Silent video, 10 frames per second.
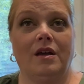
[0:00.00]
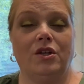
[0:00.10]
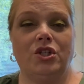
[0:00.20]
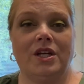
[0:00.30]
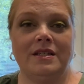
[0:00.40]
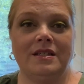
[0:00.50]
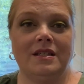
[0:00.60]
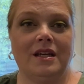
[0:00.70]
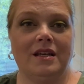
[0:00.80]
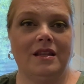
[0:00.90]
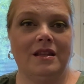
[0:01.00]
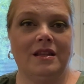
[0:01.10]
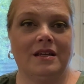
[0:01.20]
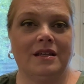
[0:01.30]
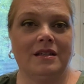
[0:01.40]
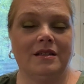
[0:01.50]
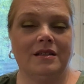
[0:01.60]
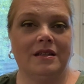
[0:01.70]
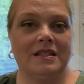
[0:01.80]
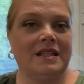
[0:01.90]
just the
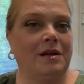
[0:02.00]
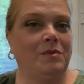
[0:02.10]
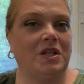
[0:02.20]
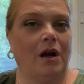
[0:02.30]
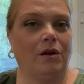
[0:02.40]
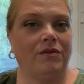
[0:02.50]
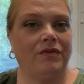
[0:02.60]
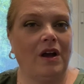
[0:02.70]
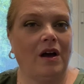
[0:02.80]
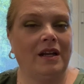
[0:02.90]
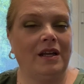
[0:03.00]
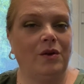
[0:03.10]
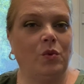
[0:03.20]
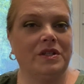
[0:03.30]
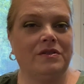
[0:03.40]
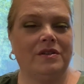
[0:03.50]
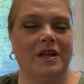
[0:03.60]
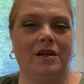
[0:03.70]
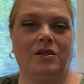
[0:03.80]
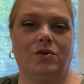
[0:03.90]
cinematography on it was
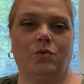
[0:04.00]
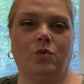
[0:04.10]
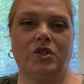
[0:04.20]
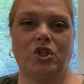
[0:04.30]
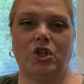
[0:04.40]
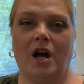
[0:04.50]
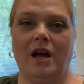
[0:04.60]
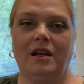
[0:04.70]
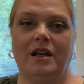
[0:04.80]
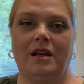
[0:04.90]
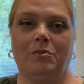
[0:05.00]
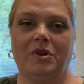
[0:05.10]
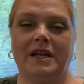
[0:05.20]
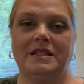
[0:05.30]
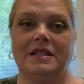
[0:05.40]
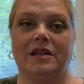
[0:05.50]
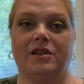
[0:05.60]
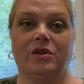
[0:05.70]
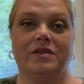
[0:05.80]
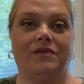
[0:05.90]
shot in a place that
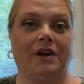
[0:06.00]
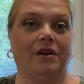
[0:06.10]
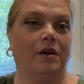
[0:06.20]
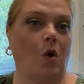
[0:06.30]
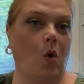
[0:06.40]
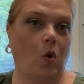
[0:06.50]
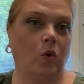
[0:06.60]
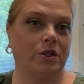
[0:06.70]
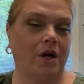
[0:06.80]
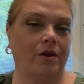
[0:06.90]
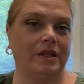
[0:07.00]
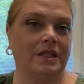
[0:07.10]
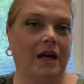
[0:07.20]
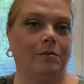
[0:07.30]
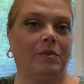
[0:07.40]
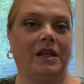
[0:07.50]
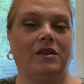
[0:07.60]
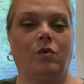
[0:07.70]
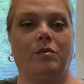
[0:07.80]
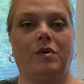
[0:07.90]
looks very cold all the time. Like,
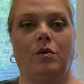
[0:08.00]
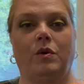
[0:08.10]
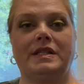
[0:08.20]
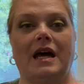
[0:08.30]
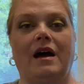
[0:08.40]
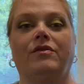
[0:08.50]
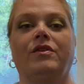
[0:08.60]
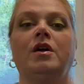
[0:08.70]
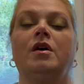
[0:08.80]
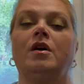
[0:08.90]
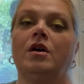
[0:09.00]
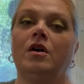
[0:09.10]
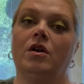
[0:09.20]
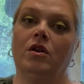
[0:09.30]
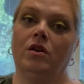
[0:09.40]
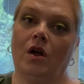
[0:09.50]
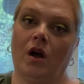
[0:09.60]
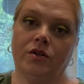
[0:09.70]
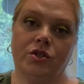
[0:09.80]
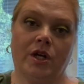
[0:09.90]
the women always have
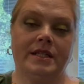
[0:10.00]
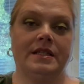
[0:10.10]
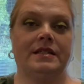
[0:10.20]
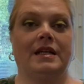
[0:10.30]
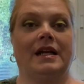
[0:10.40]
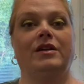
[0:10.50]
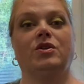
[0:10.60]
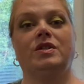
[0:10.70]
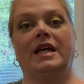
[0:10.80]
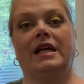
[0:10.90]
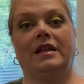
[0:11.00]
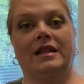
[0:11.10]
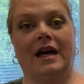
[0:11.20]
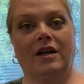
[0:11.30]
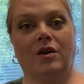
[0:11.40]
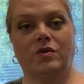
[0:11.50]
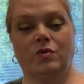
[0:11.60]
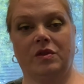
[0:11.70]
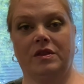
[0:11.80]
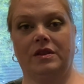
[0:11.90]
long dresses, and I understand that goes
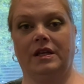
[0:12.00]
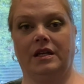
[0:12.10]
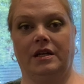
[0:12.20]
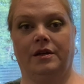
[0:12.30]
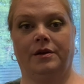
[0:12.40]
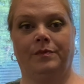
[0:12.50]
with the